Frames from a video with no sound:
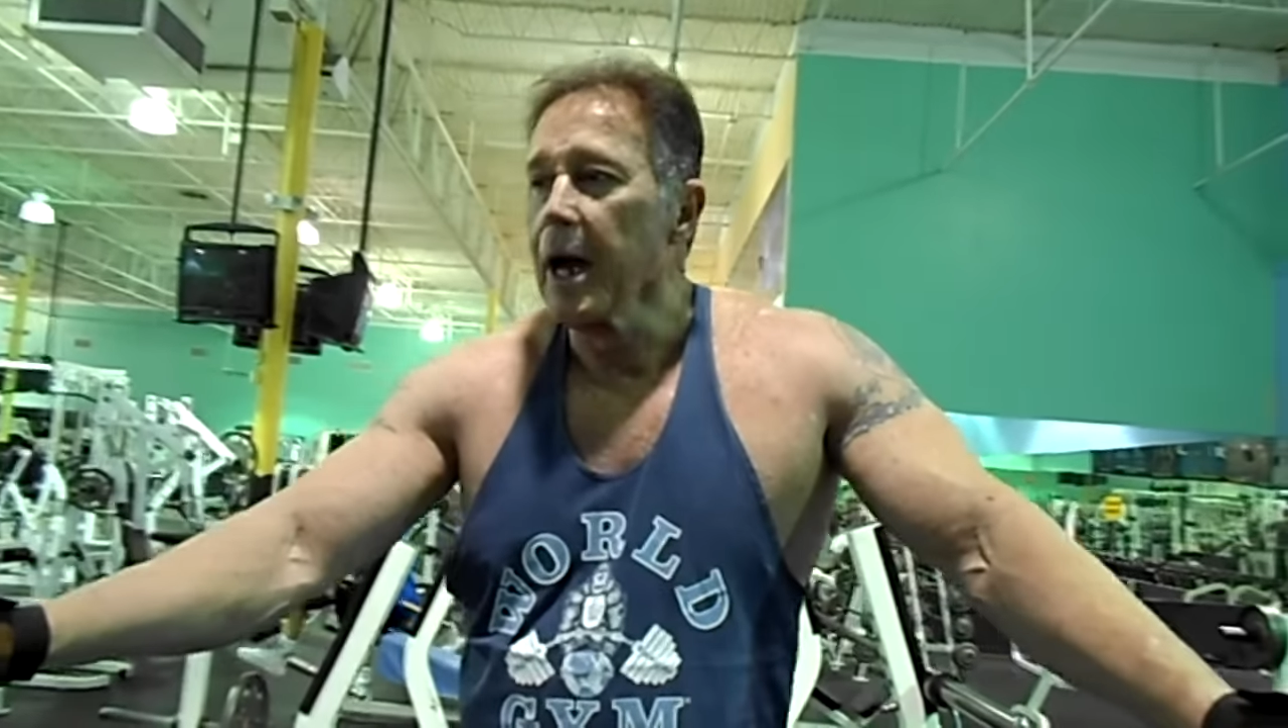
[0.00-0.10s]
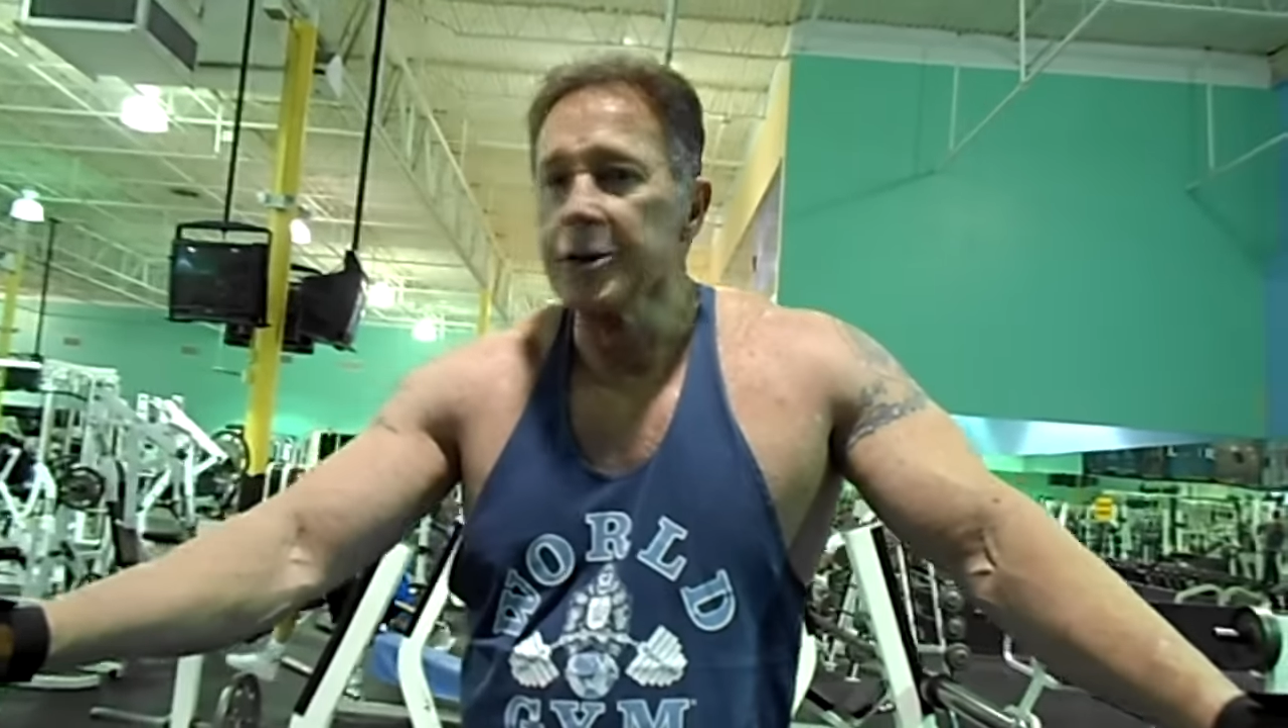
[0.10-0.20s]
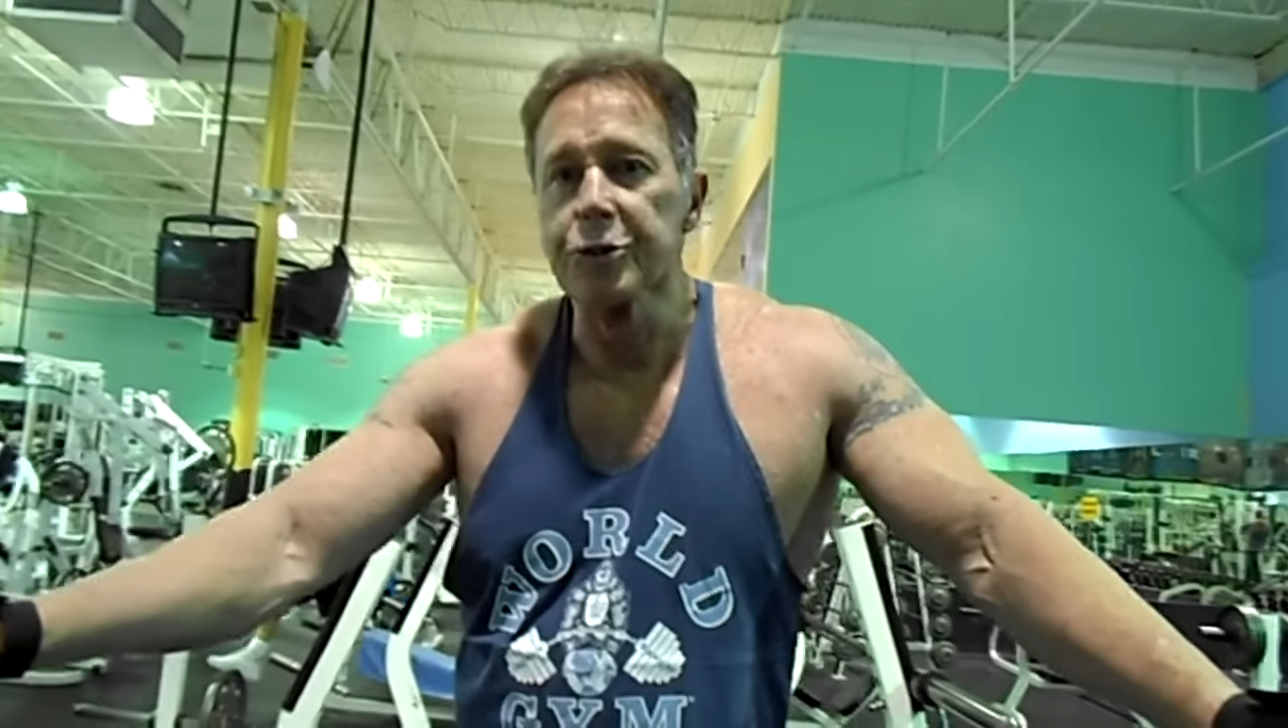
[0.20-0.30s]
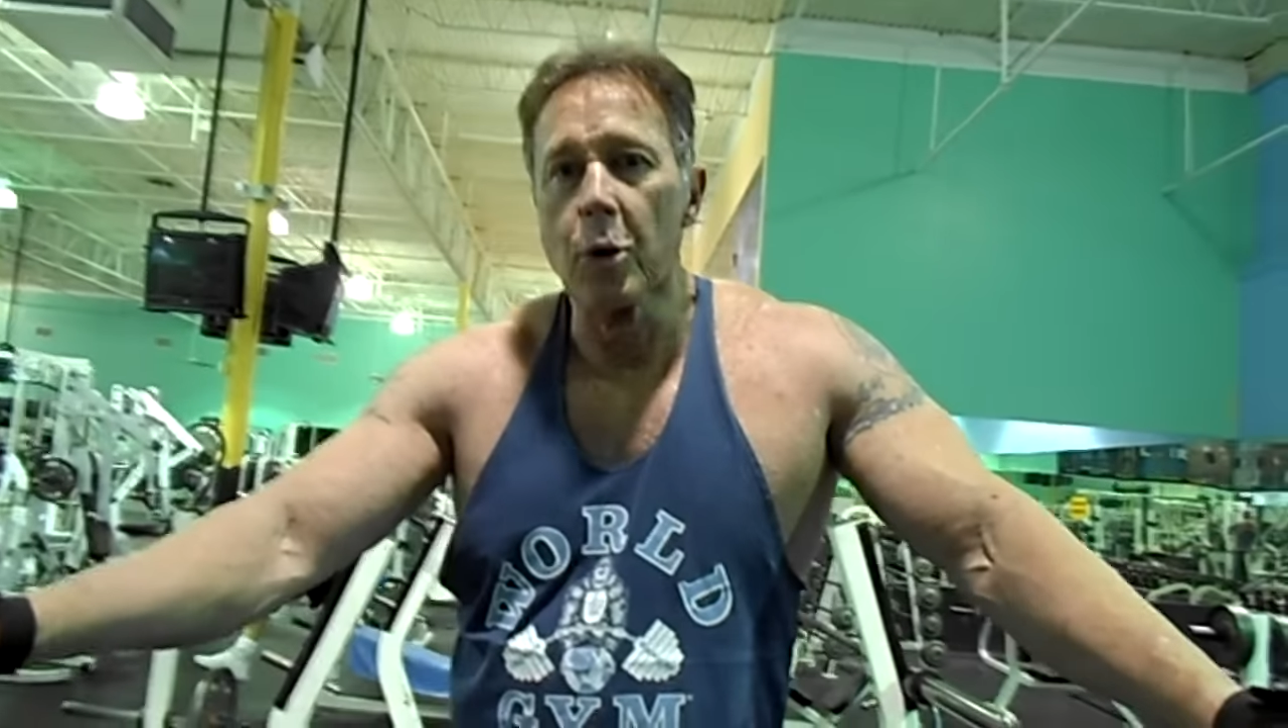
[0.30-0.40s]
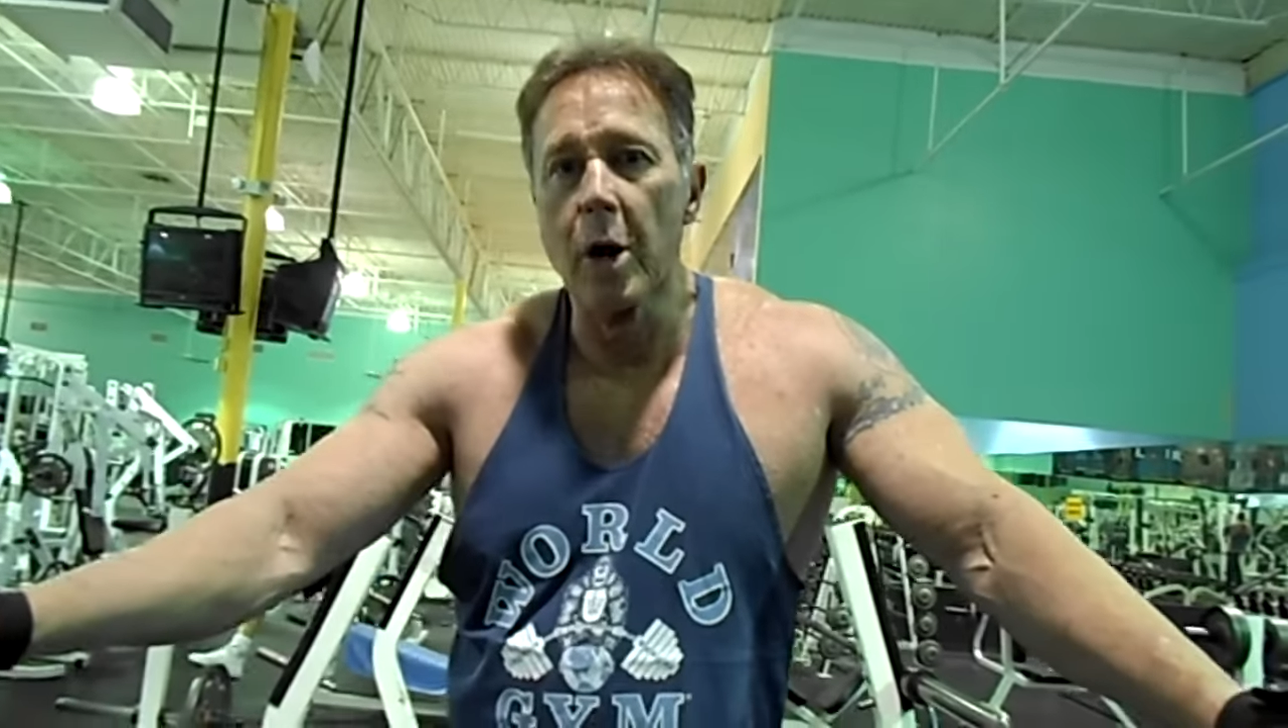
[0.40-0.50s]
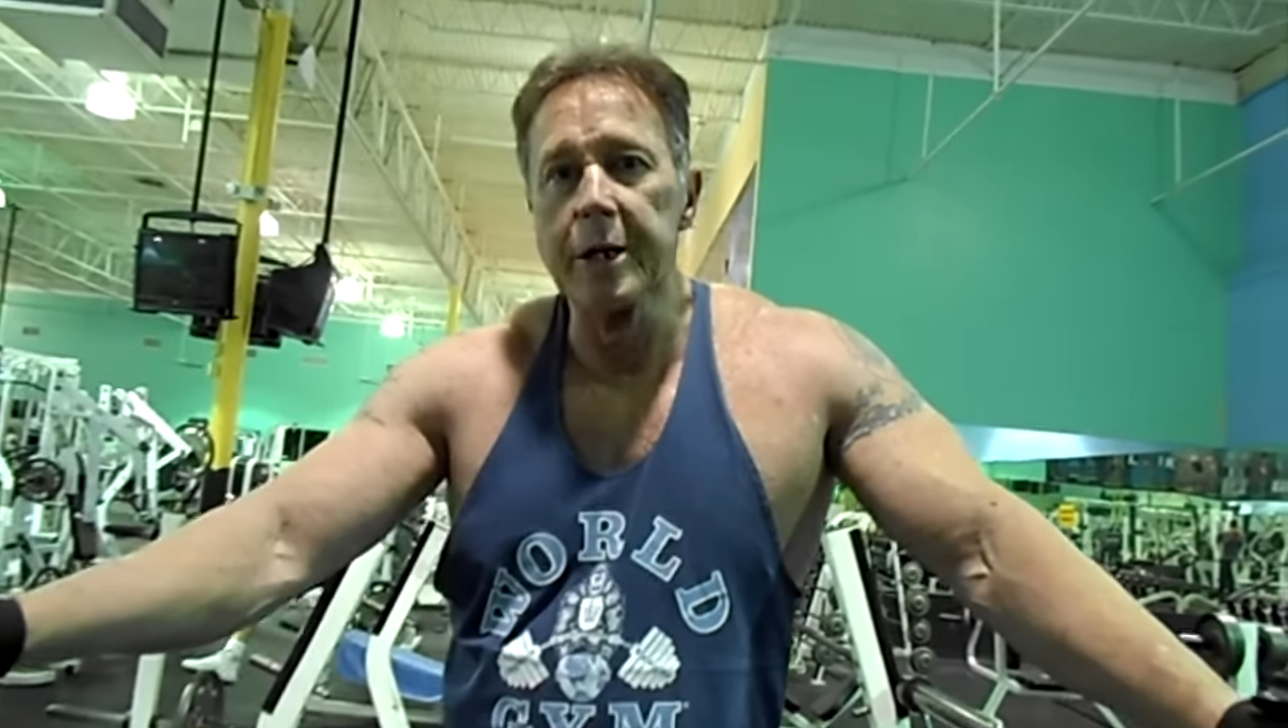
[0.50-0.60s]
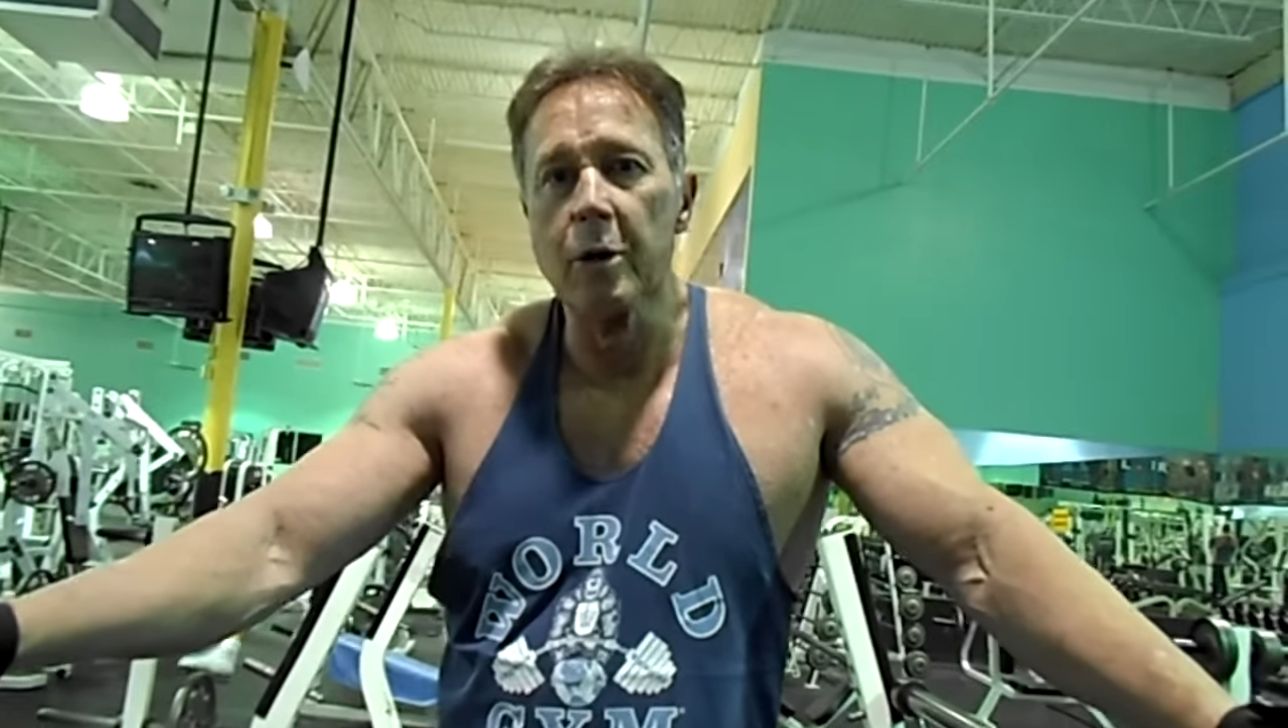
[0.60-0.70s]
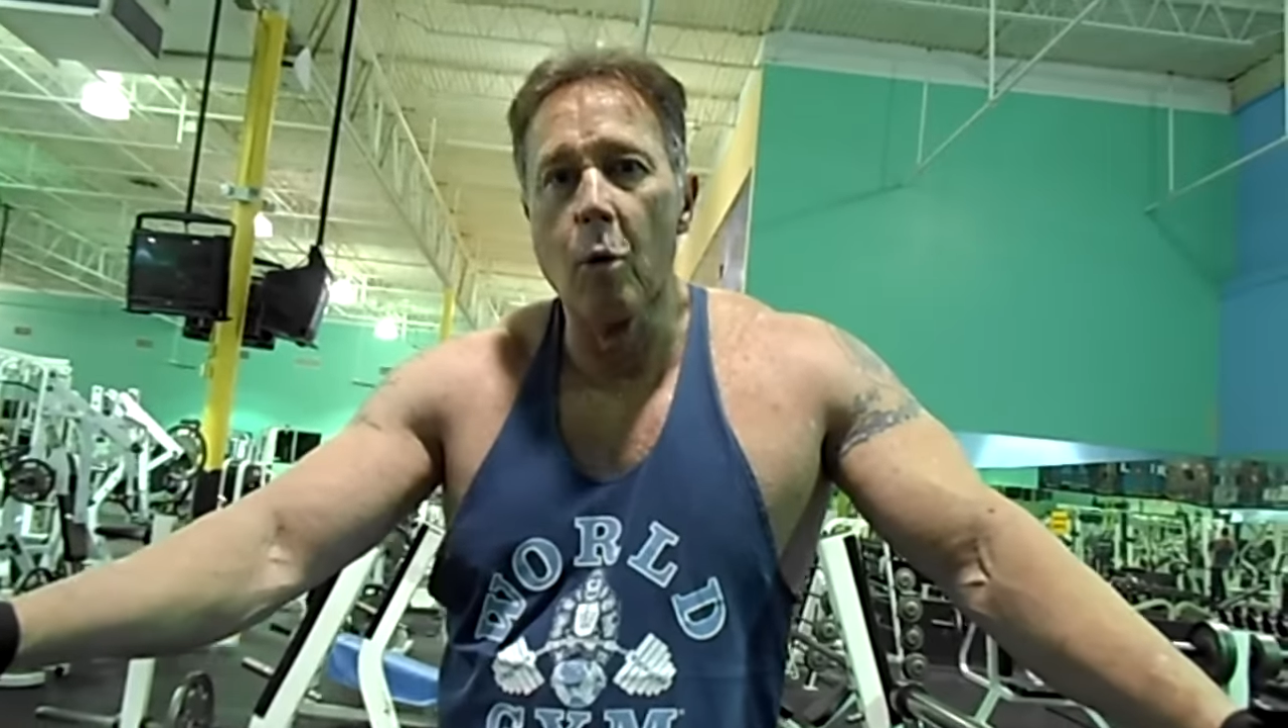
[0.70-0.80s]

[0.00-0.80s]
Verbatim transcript: and join,